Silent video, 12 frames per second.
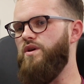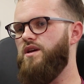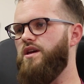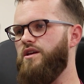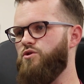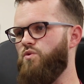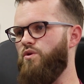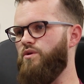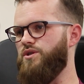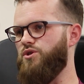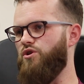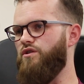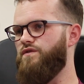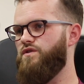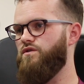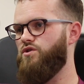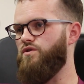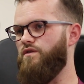weekends were
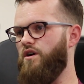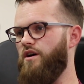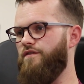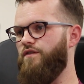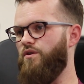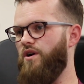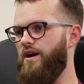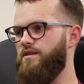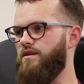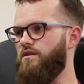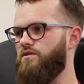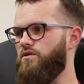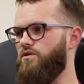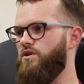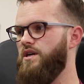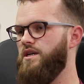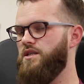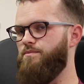reserved to, uh, for writing. So
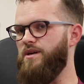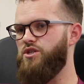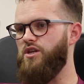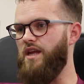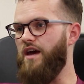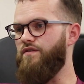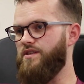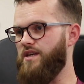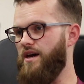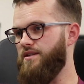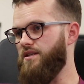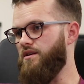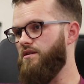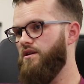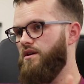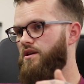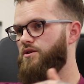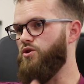especially in advertising.
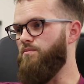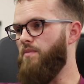So